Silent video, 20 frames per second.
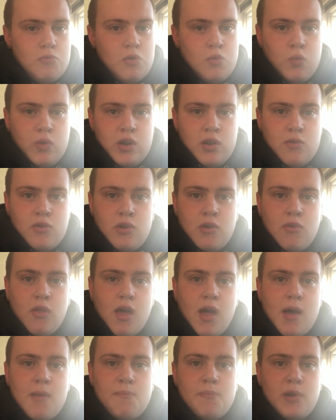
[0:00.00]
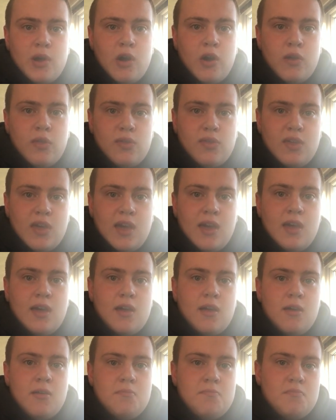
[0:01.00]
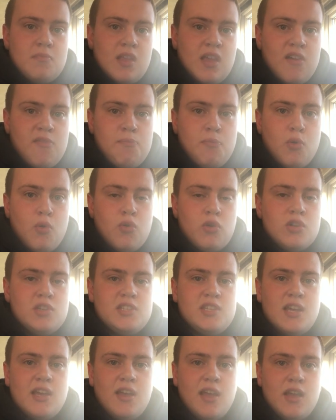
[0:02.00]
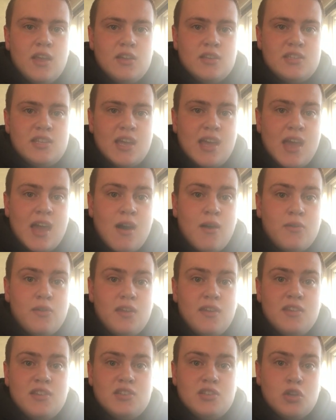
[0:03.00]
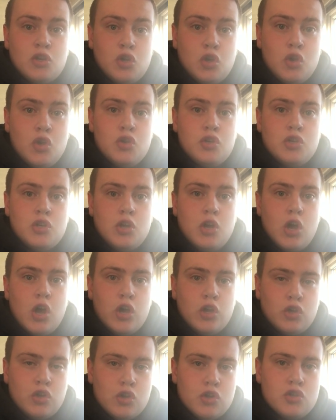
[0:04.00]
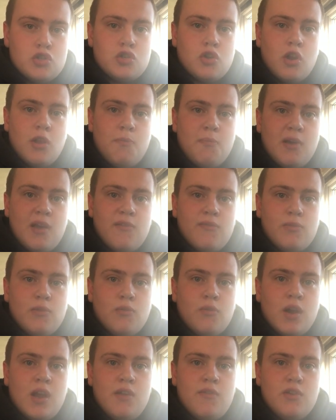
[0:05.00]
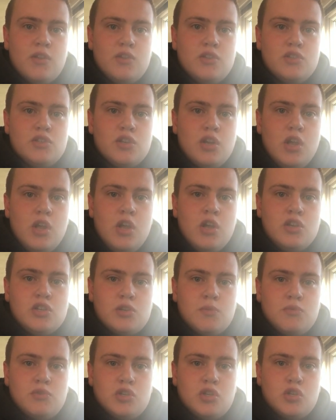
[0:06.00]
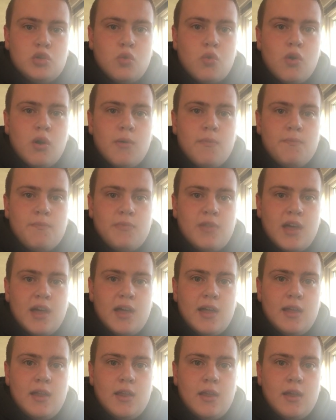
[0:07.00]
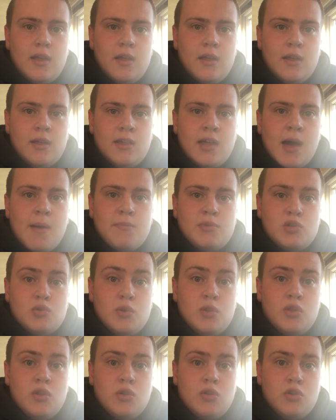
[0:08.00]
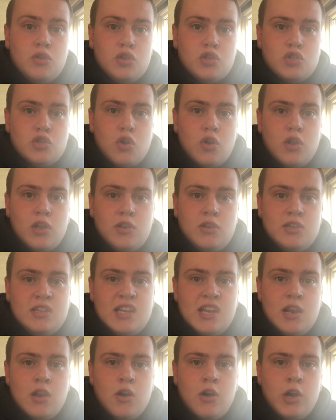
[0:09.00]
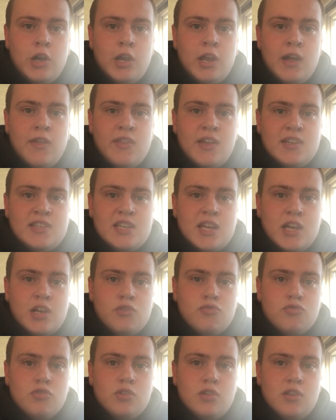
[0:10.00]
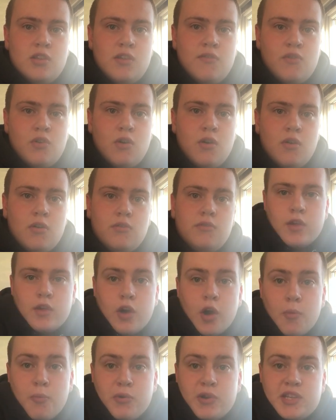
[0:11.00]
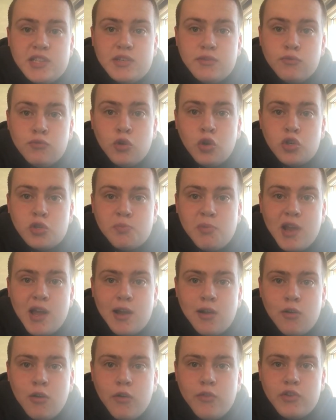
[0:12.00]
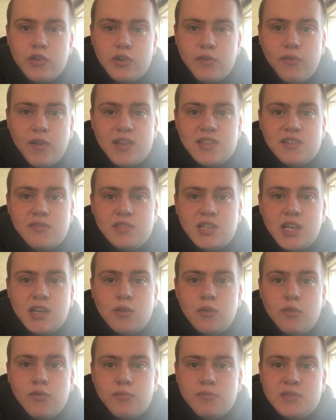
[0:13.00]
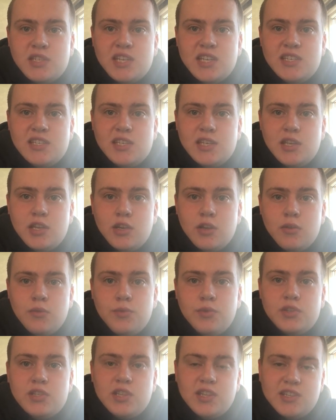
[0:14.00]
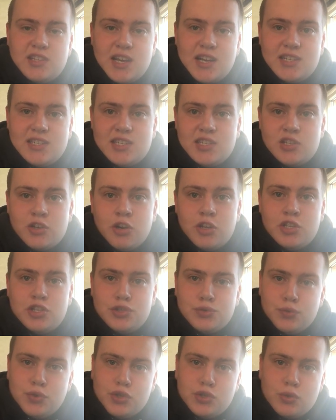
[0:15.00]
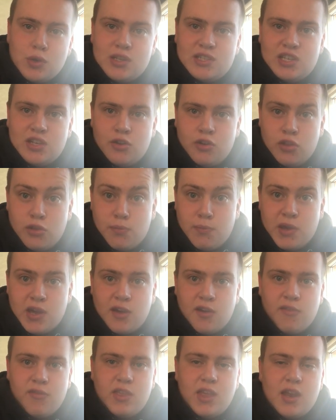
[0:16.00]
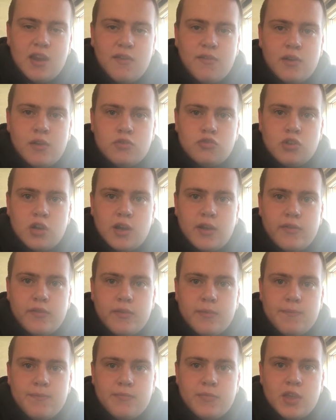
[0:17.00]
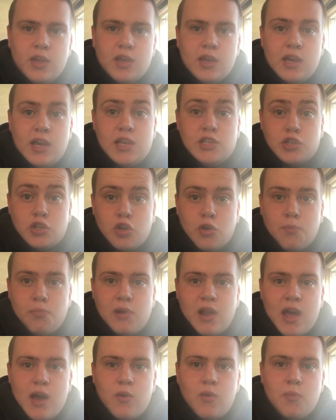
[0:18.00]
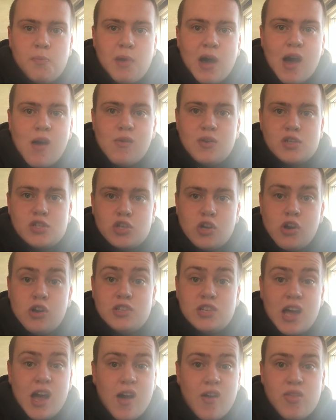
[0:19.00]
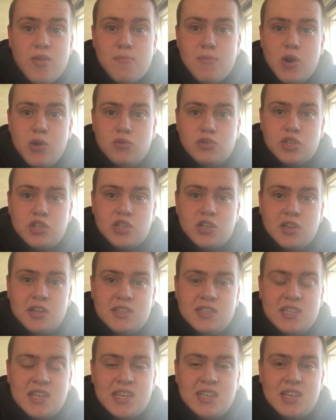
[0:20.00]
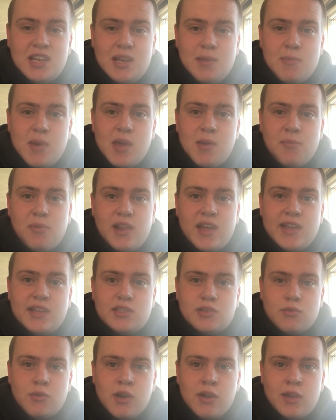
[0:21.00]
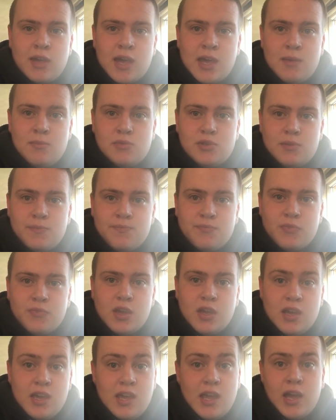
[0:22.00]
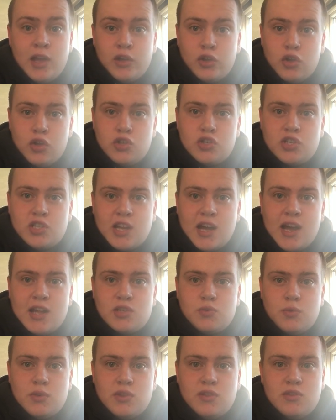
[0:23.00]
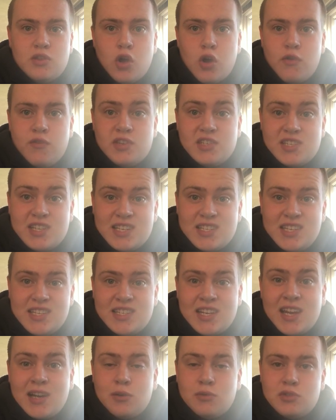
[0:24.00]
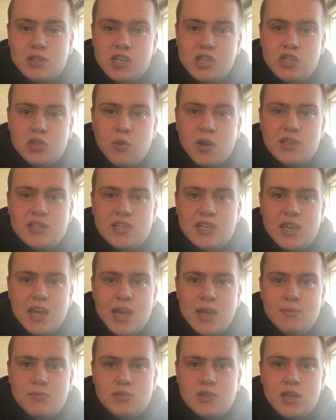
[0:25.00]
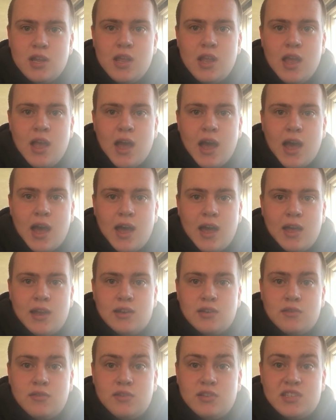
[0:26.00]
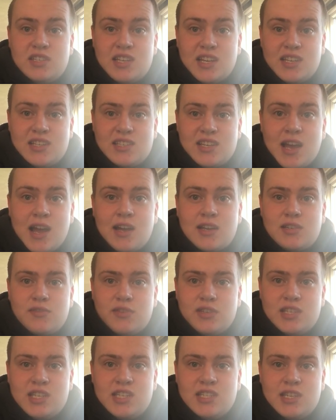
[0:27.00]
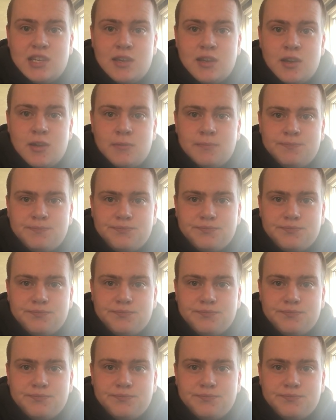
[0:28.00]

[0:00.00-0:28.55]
We don't know that, but I think if Bourne could stay healthy, this is a good solid pick from the Ravens, someone to shore up that gap between the solid D-line and their secondary that they've got. I'm predicting Ross Blacklock, the defensive tackle from TCU, to the Tennessee Titans with the 29th pick of the NFL draft. He's a good player with power, size and the motor to continually make plays throughout games. He had good stats with over 60 tackles in his 20 games and 6 sacks for TCU.